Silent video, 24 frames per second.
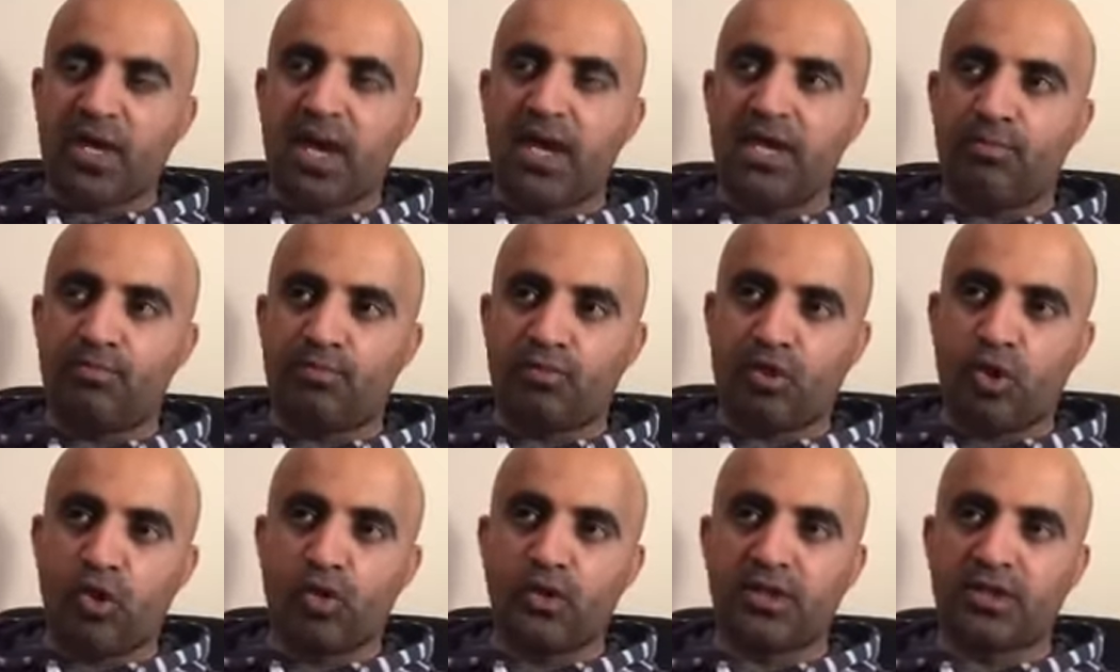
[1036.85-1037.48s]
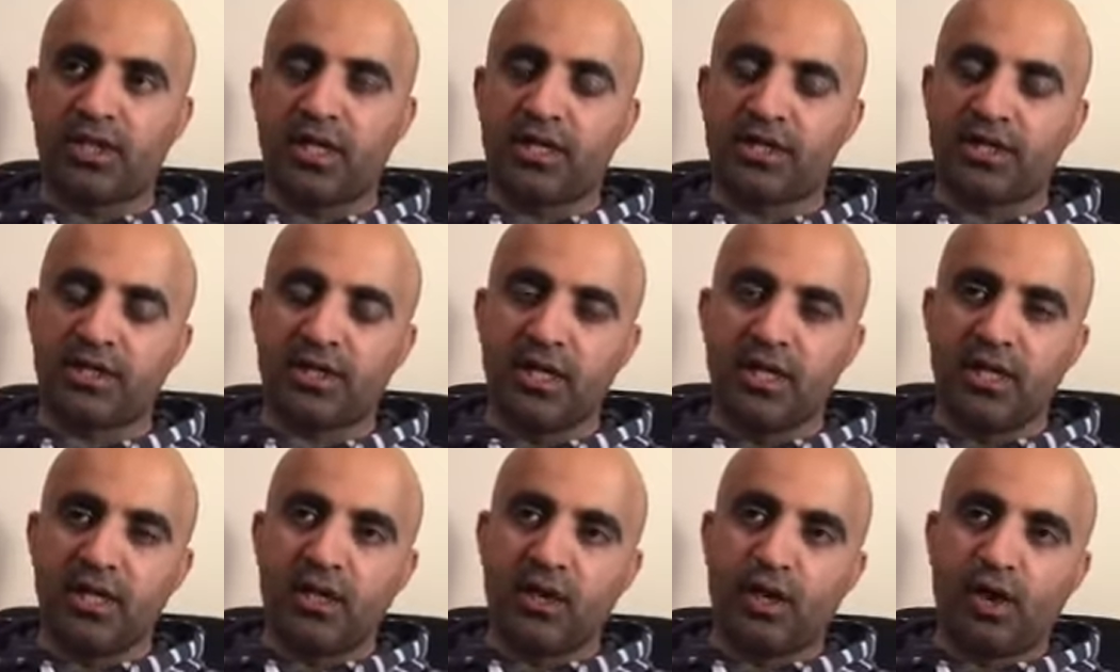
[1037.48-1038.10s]
a process
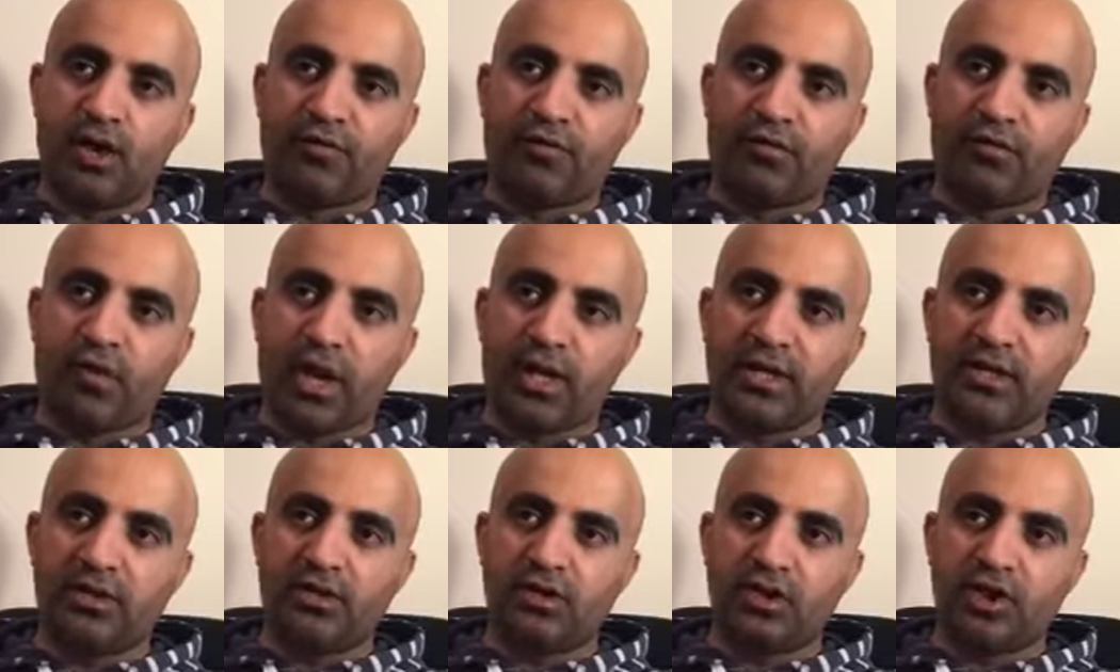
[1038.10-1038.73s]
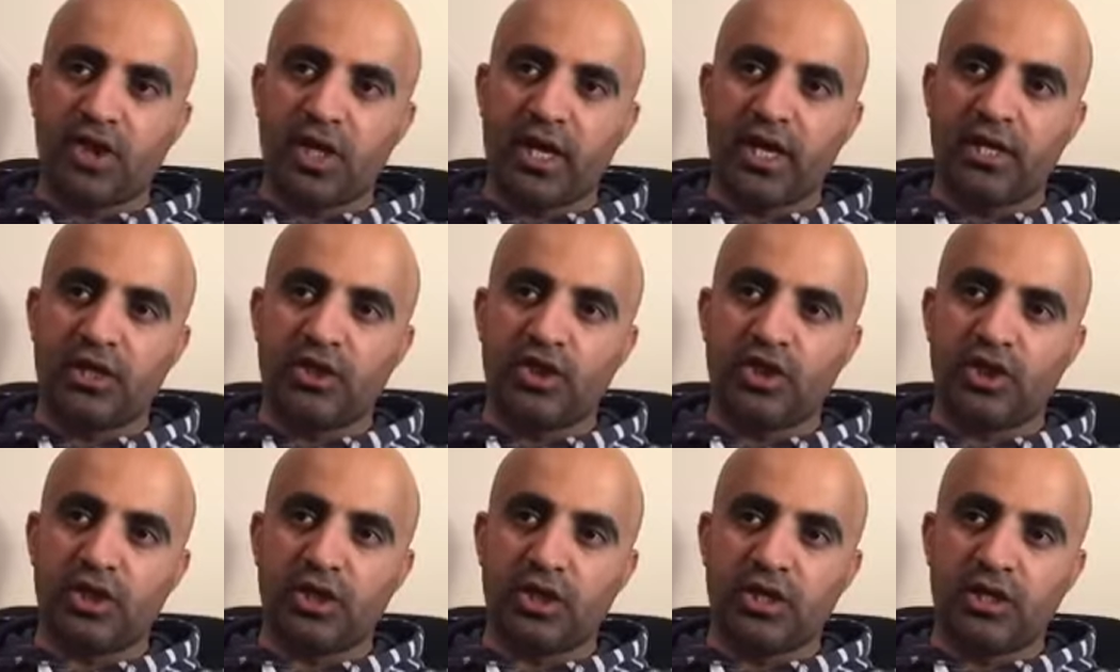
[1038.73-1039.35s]
of trying to
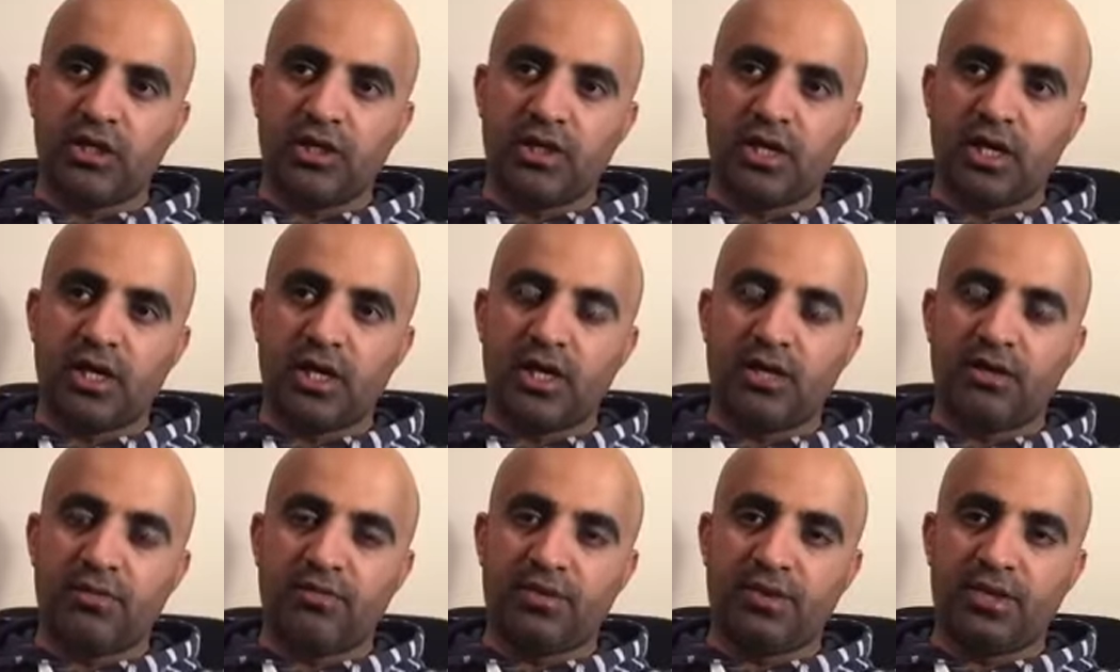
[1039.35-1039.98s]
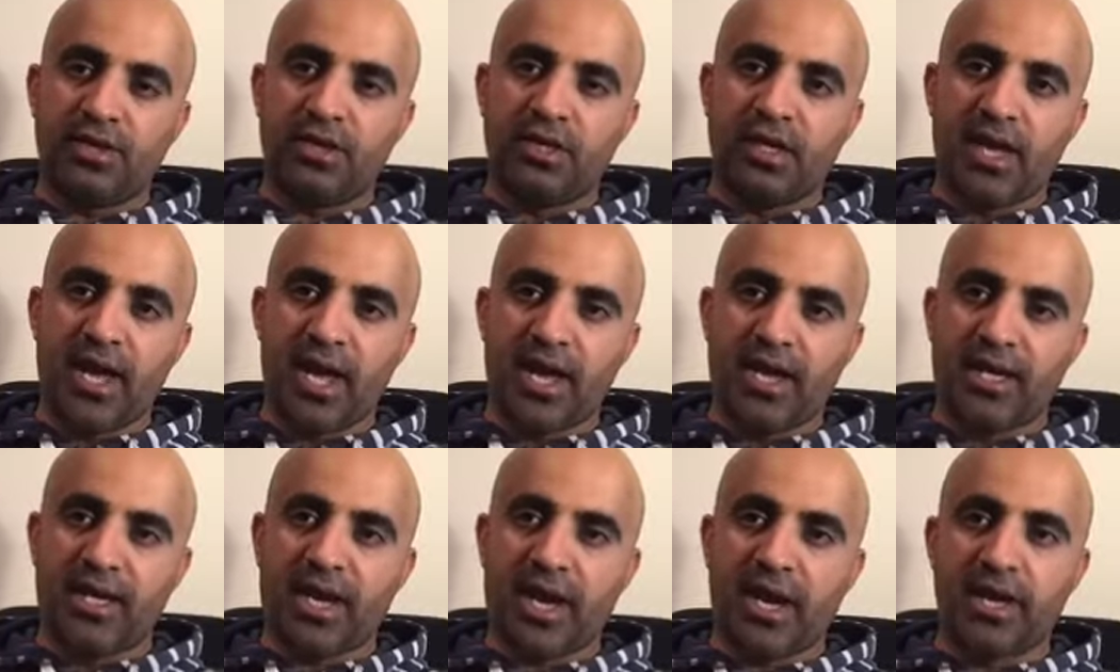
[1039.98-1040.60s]
change the
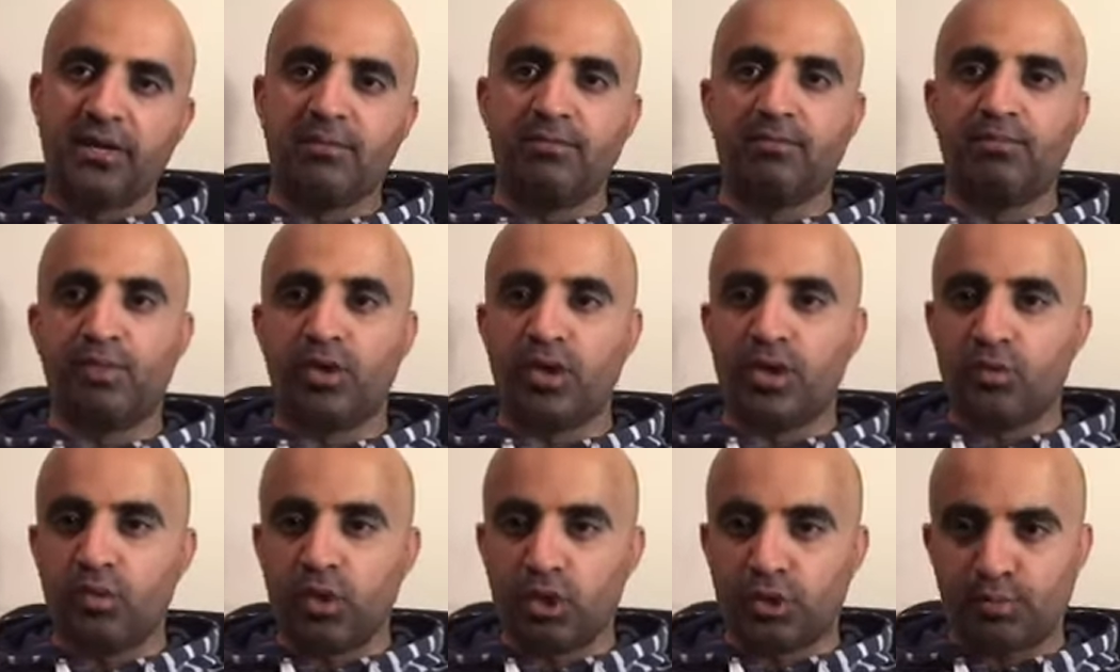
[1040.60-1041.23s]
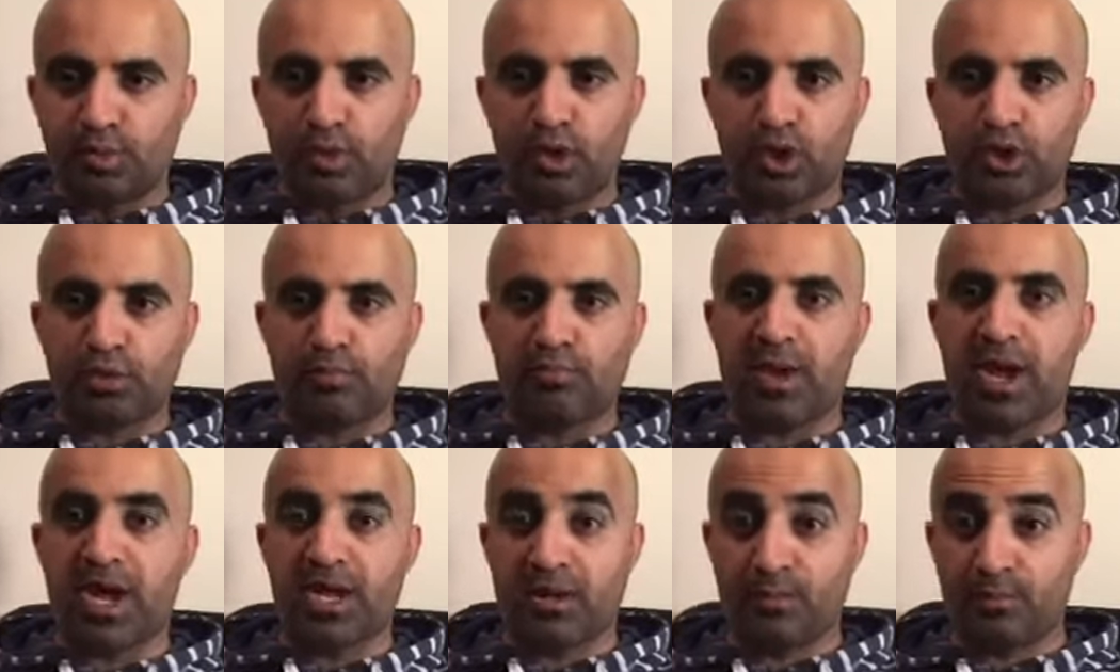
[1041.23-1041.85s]
airline, but was pushed
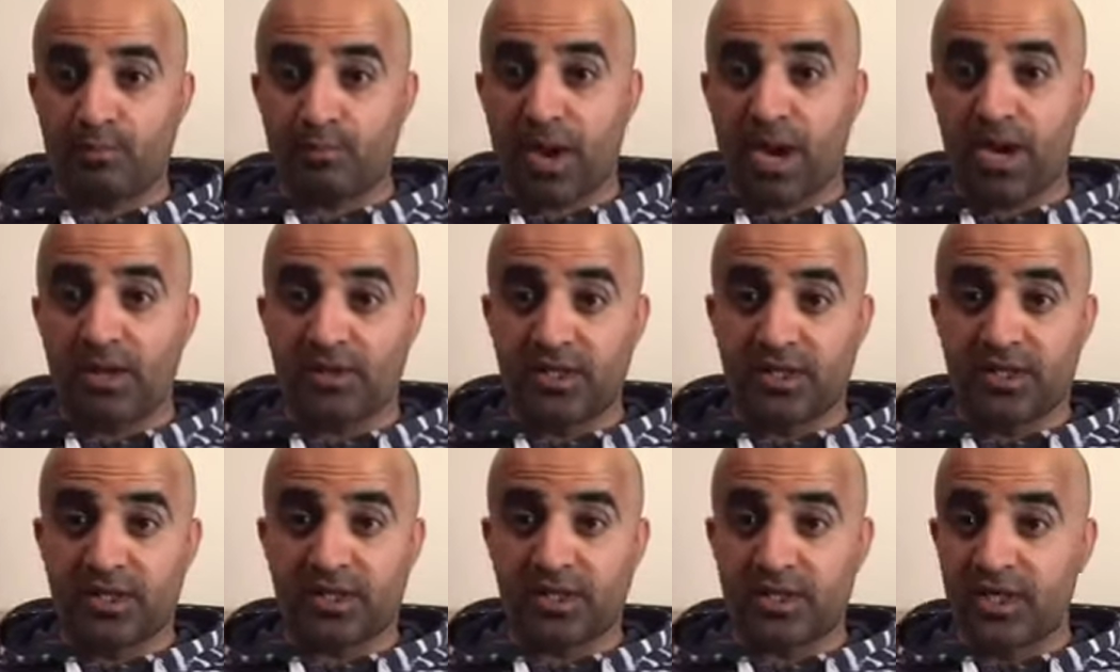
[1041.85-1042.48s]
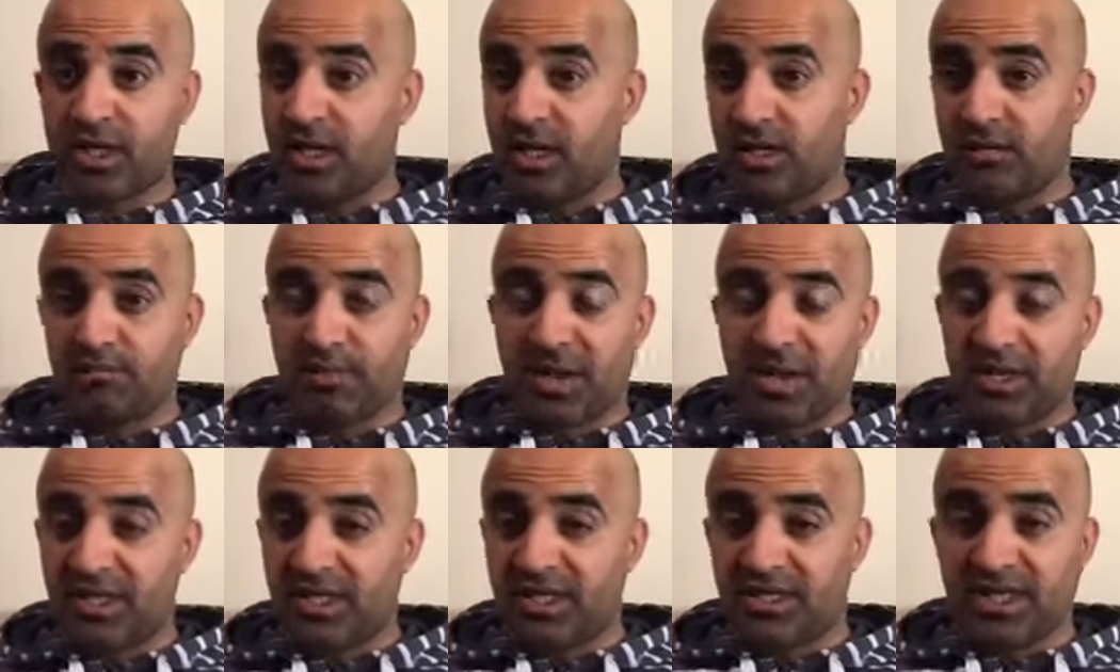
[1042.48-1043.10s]
back by
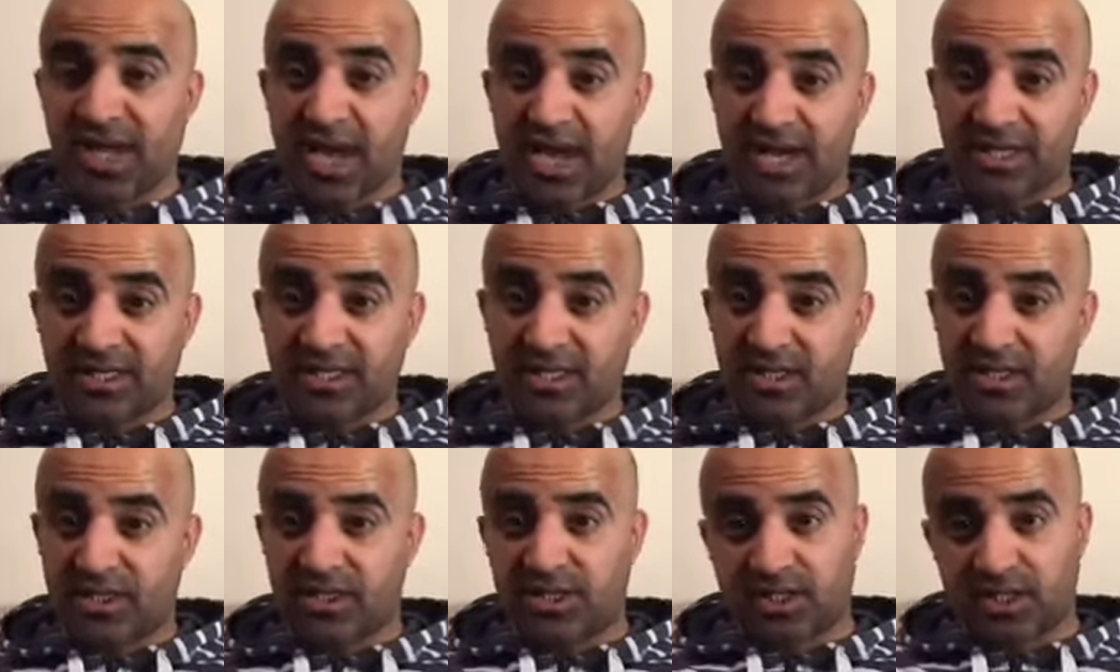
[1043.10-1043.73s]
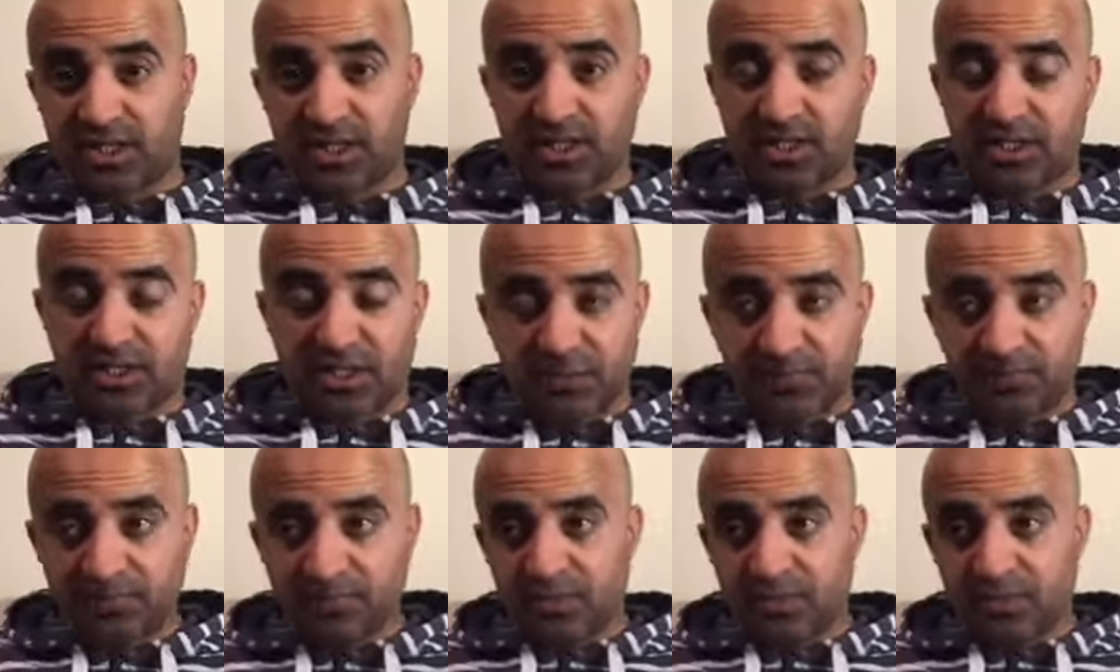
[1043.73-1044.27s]
these gangsters, these